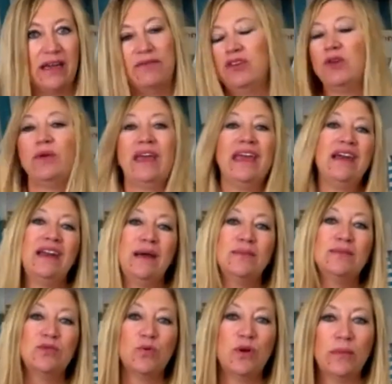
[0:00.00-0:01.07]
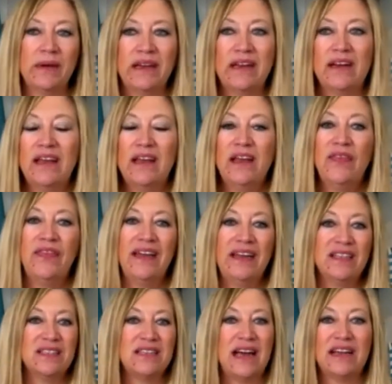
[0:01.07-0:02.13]
If you can't absorb it, then
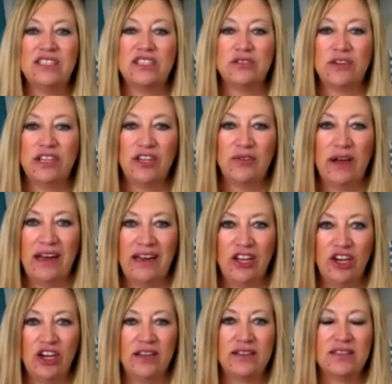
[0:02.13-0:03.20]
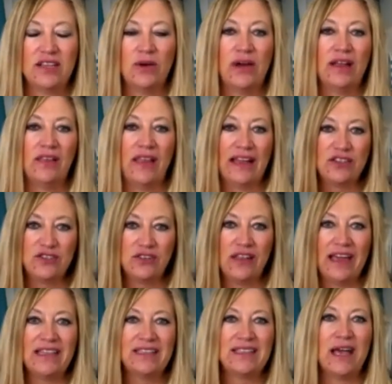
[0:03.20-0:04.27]
it's not doing you any good. So
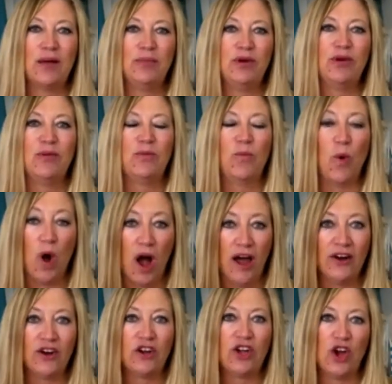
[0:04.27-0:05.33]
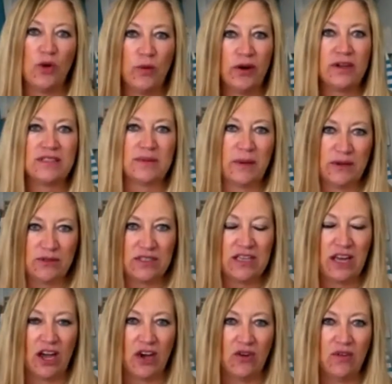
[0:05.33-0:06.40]
electrolytes help your water go where it's supposed to
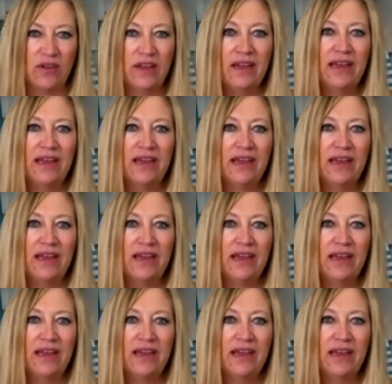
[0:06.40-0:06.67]
go.